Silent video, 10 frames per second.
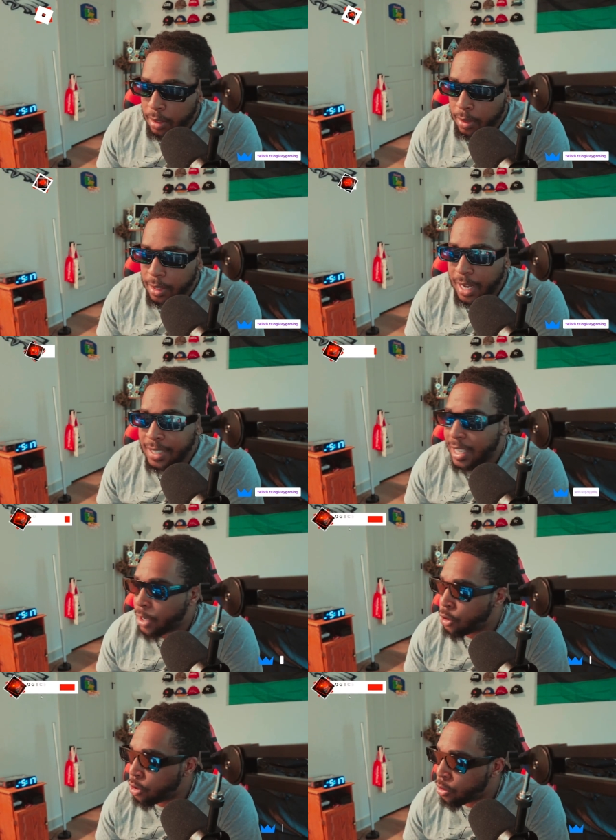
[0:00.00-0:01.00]
that is as
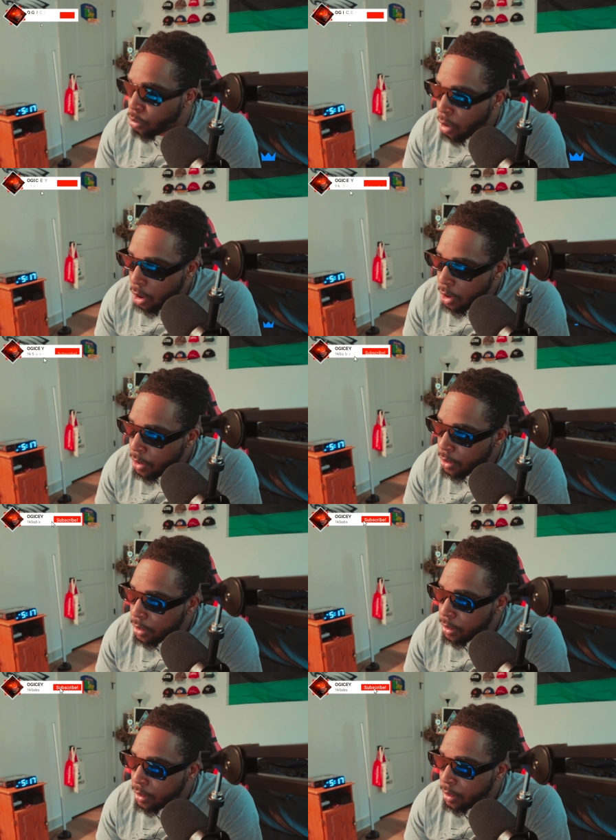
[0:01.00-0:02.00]
strong
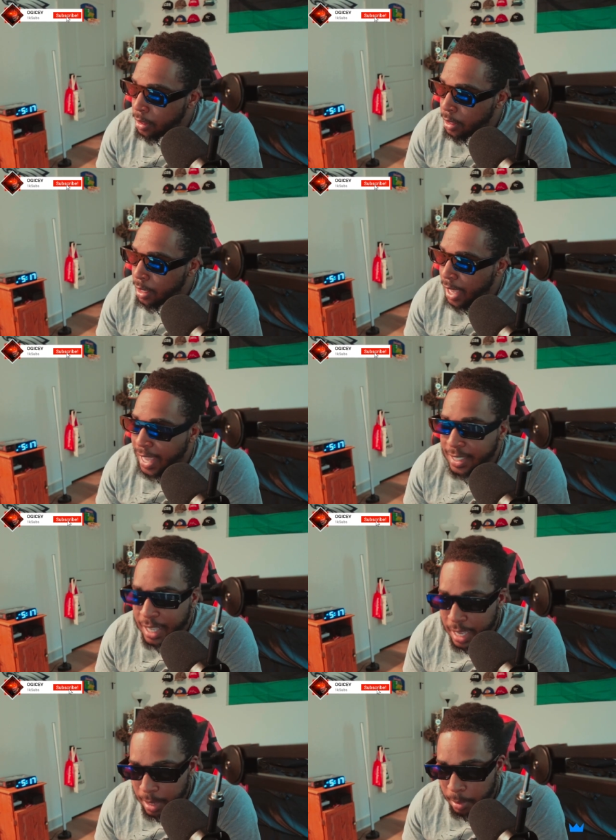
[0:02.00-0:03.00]
as
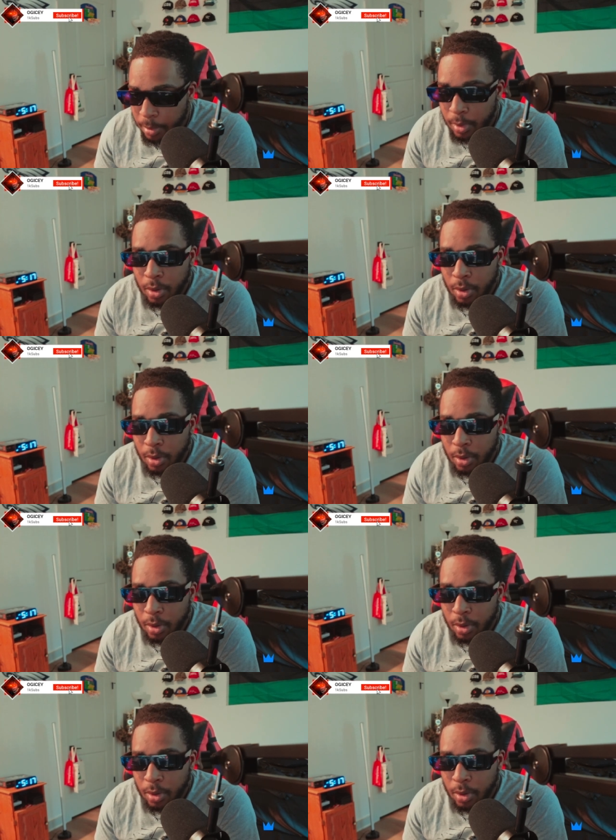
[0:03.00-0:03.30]
him